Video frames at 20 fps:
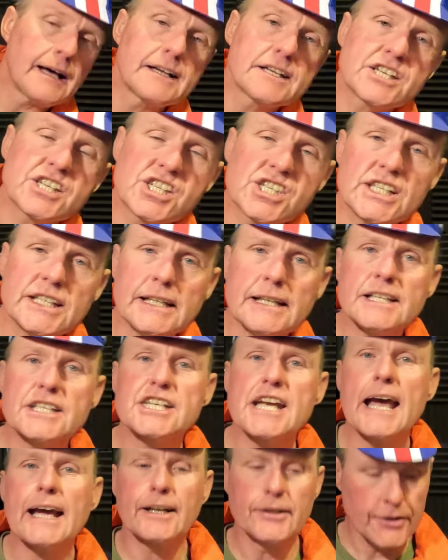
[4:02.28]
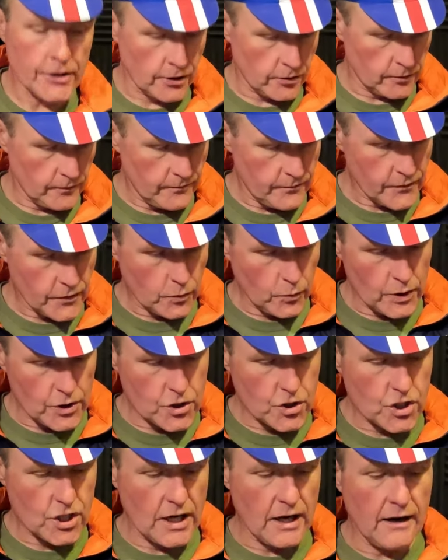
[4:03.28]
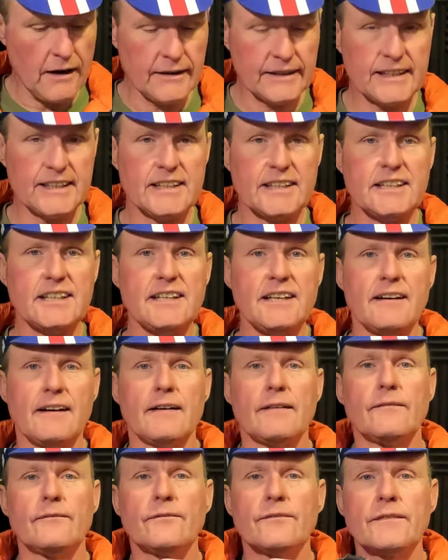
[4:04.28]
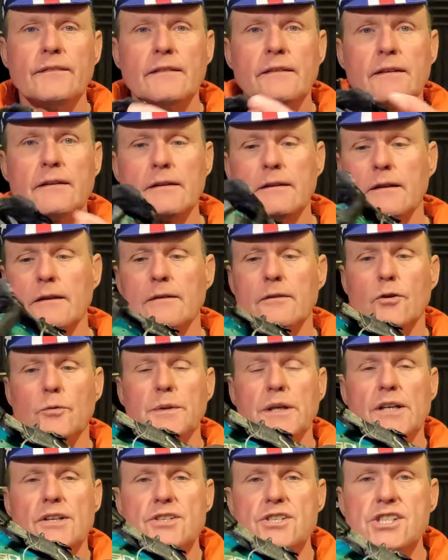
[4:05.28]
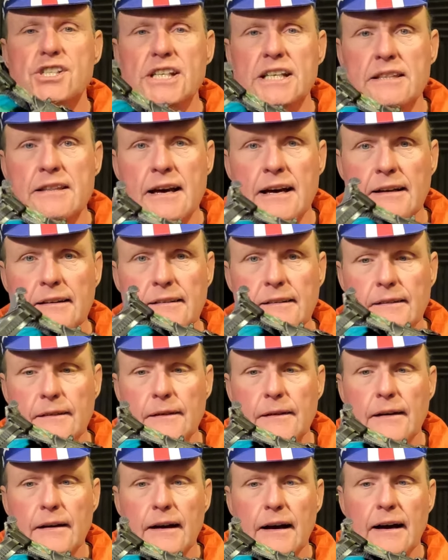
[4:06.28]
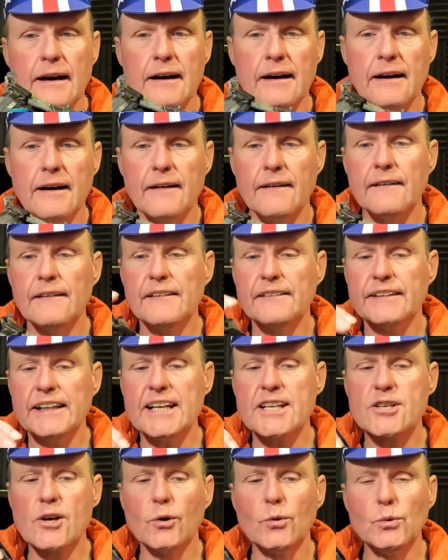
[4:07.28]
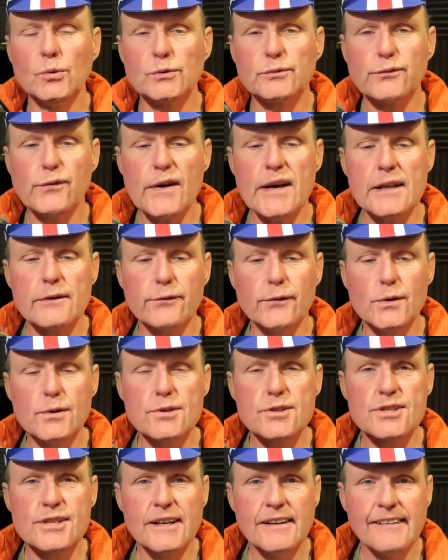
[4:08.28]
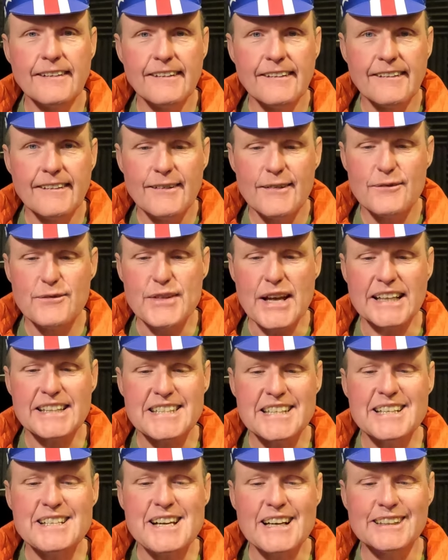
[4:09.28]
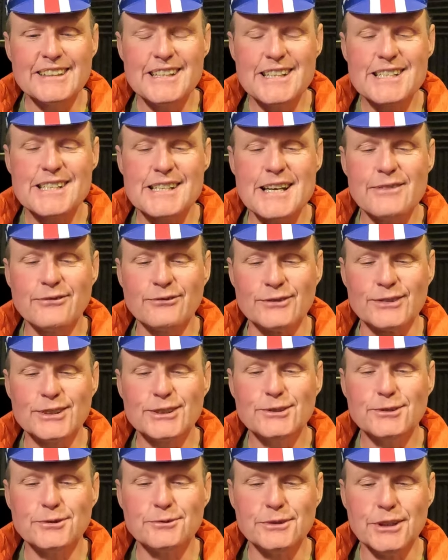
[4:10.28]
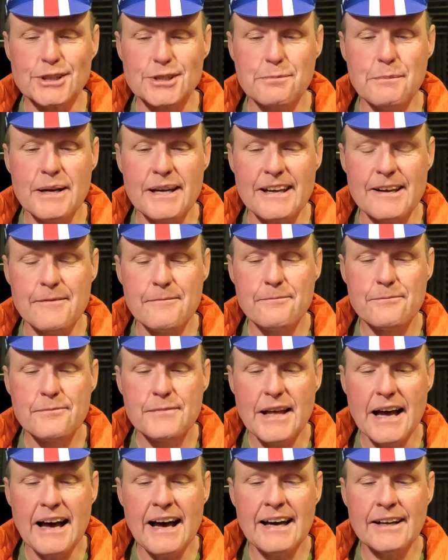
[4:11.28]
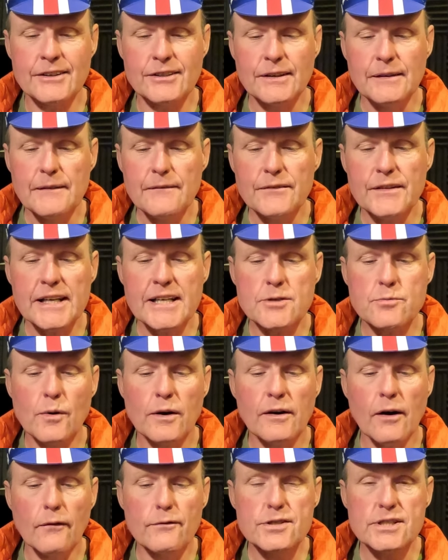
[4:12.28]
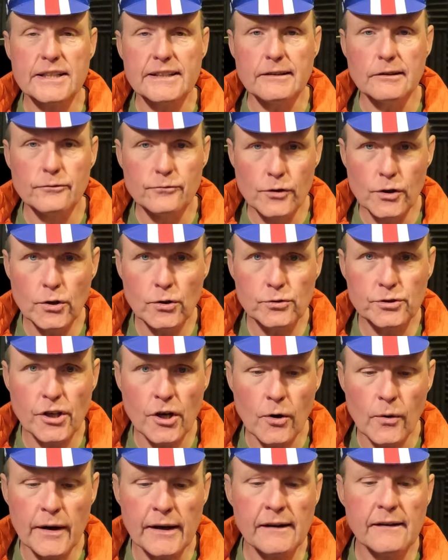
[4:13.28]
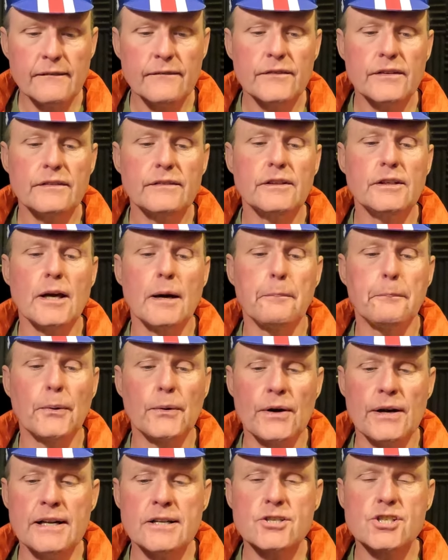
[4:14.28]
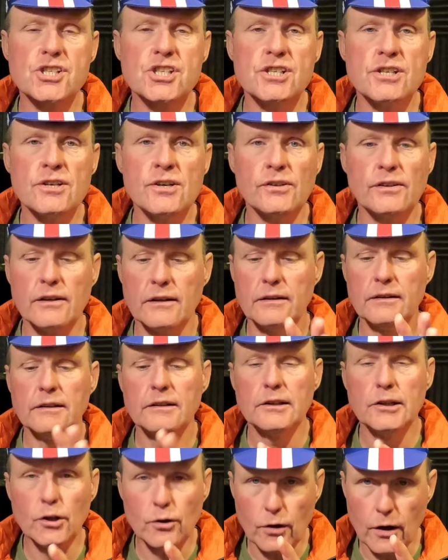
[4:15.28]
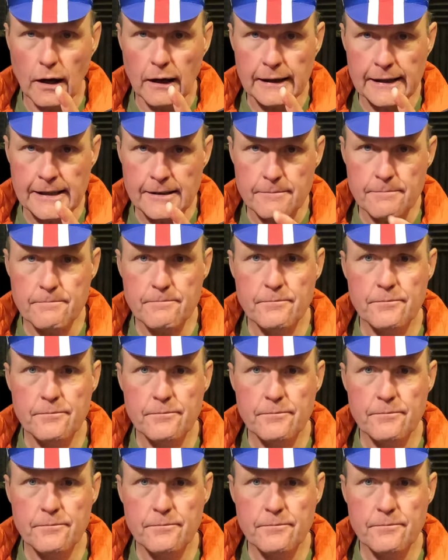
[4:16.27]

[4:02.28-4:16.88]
SIDI Techno, which are here. I hope you can see that. These old faithfuls, 1997, goodness me. And these were obviously road going. You put an insert, look cleat.